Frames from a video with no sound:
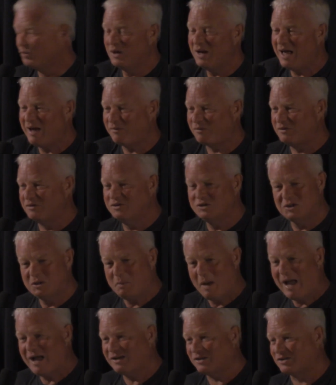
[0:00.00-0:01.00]
left and she
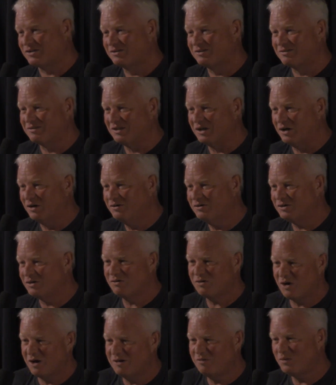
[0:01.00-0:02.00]
passed,
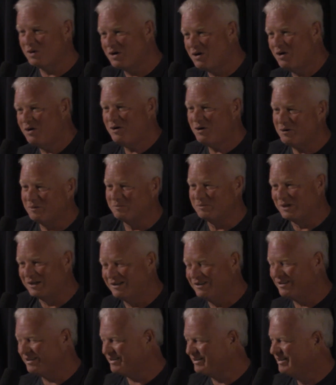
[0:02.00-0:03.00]
so good. We go
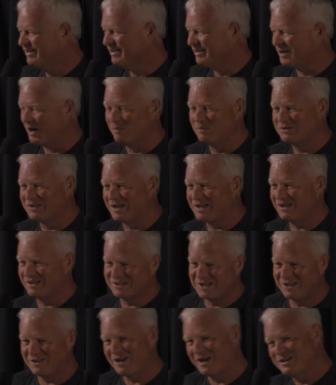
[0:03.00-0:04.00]
home, almost like,
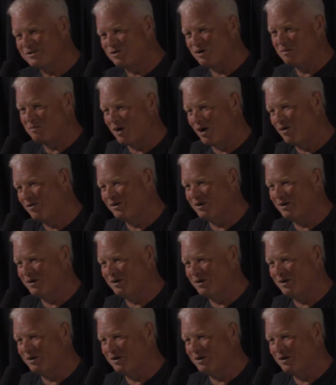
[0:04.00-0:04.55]
let's get the ice cream cone.